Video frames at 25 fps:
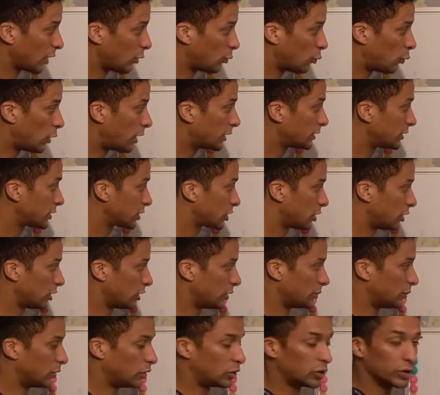ones
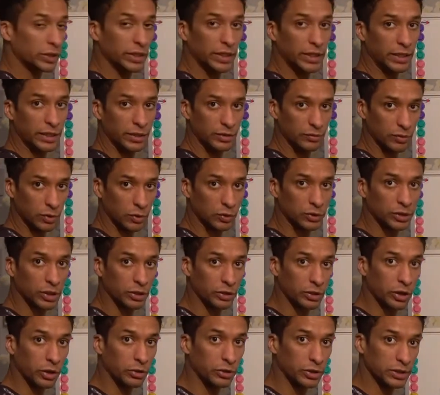column, or
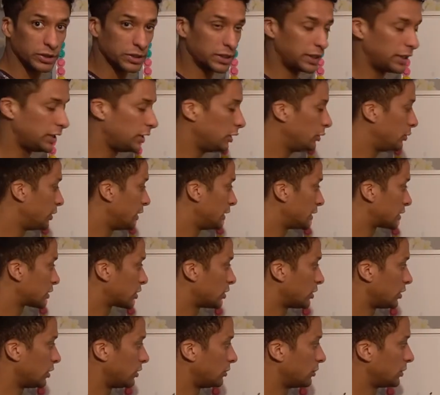also known as the units
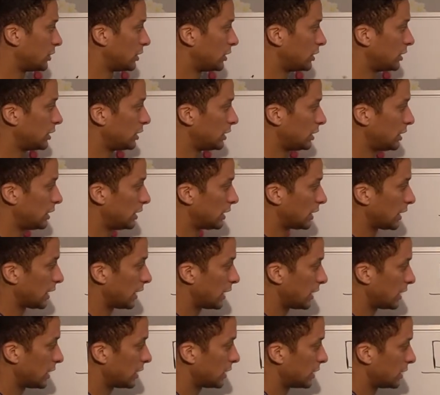column.
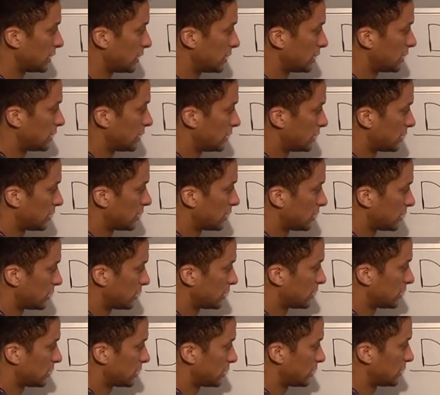Okay,
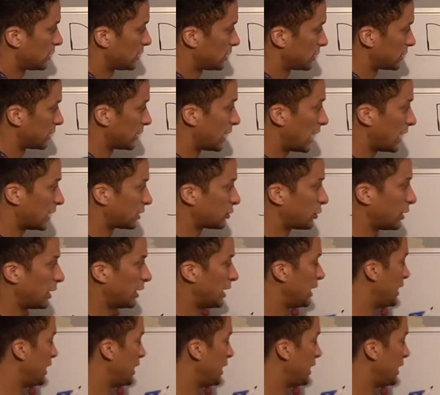so that's where